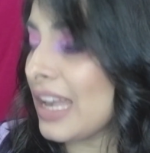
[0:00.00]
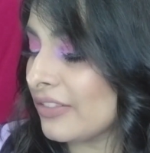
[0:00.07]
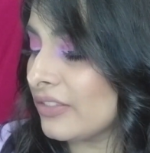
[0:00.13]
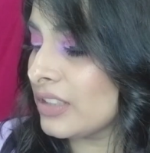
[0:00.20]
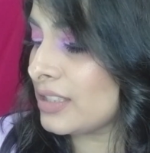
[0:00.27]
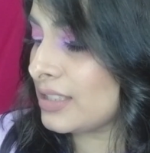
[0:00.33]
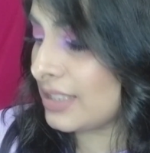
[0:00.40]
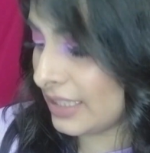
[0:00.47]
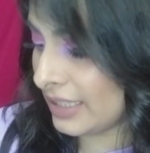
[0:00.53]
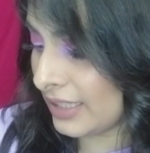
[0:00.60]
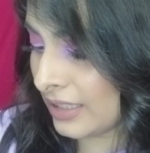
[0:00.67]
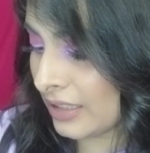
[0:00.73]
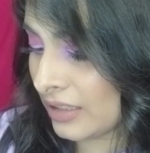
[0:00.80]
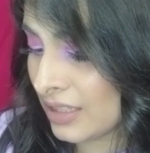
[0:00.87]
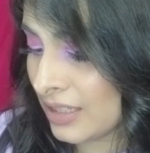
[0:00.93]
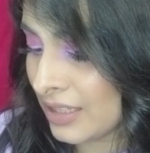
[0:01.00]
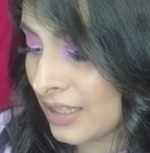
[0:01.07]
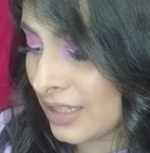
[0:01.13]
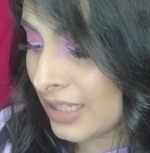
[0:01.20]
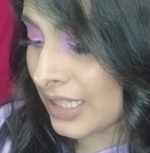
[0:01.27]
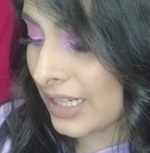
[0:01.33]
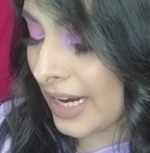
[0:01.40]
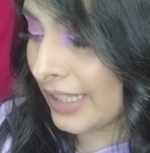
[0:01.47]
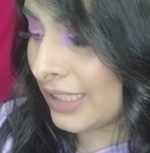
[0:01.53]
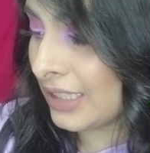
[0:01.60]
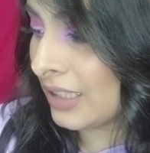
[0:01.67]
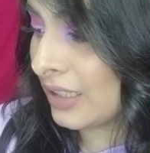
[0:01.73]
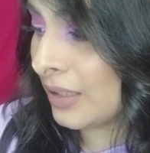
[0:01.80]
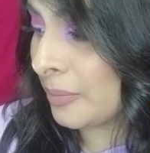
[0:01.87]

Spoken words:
ever seen, right?